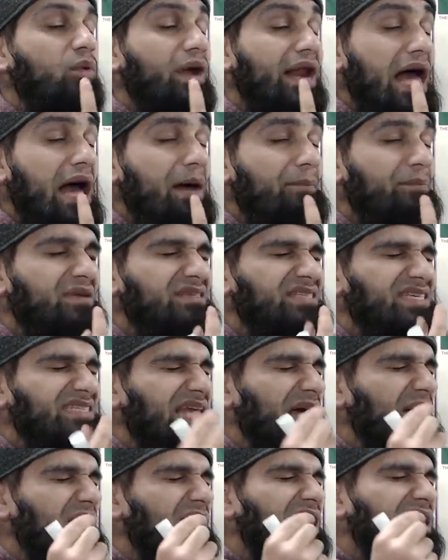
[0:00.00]
What happens is
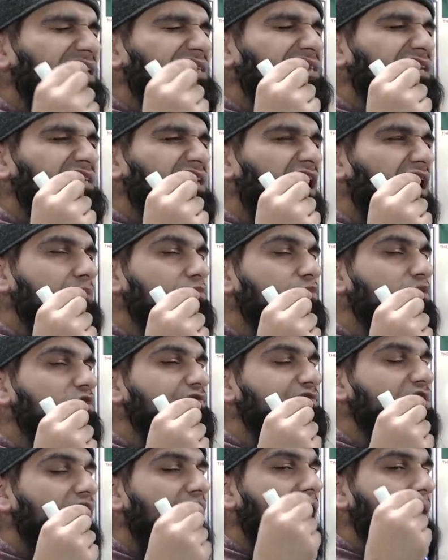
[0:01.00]
that the tongue
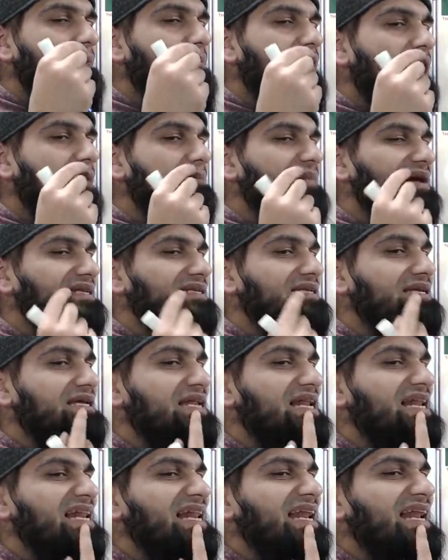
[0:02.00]
moved up a bit,
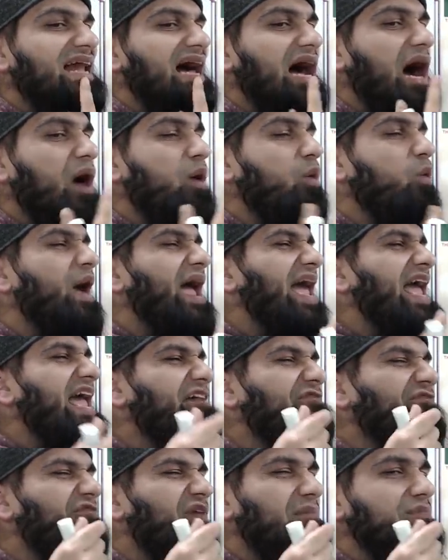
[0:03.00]

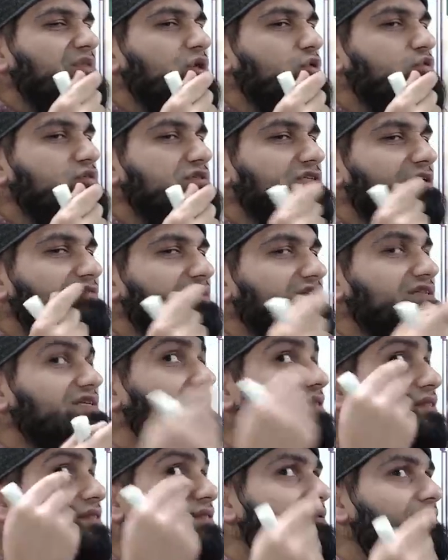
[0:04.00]
away from the roots of the
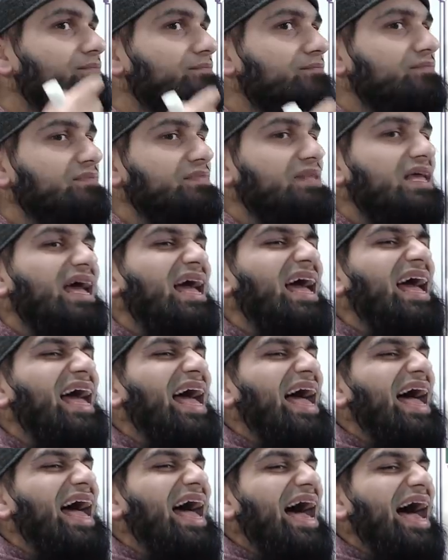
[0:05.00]
teeth.
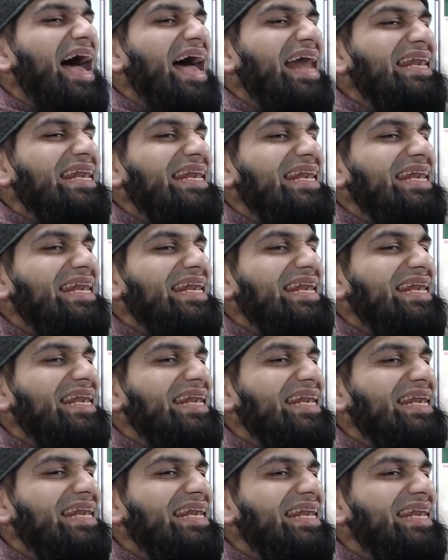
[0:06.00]

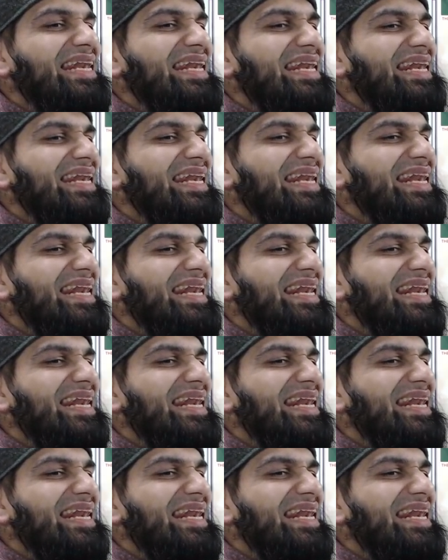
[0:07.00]
An.